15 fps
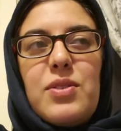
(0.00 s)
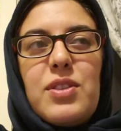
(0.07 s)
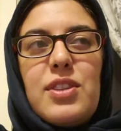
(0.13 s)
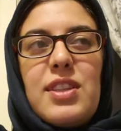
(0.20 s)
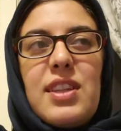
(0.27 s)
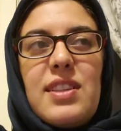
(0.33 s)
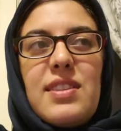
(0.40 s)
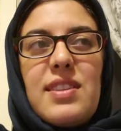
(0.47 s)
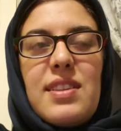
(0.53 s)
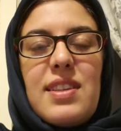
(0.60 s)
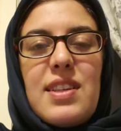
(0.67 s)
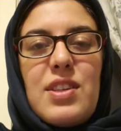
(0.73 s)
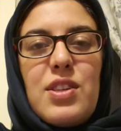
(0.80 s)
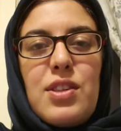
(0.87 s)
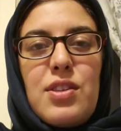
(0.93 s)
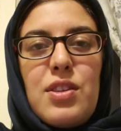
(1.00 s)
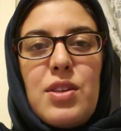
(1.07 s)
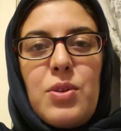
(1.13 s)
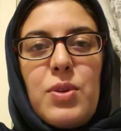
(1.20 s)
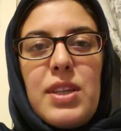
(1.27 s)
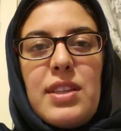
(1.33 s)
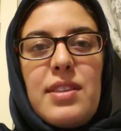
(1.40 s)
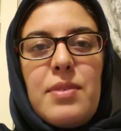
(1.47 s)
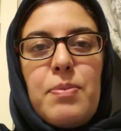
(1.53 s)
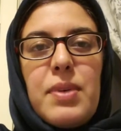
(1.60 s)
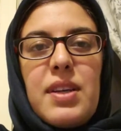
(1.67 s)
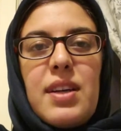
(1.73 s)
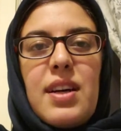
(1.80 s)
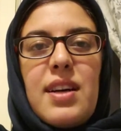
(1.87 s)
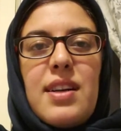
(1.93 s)
today is the day to do it
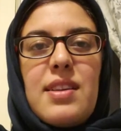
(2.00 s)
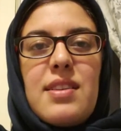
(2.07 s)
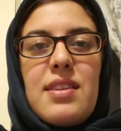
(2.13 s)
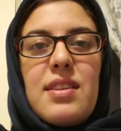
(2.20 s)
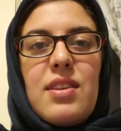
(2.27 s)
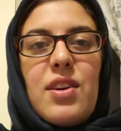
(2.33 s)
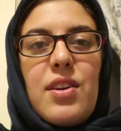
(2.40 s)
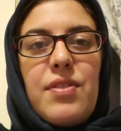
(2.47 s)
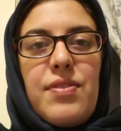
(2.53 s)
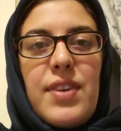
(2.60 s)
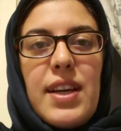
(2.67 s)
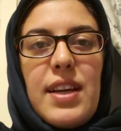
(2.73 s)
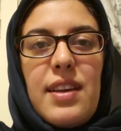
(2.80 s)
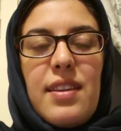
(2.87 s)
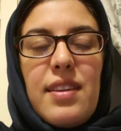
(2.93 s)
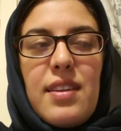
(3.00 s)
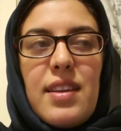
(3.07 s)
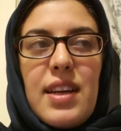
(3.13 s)
because, in our faith,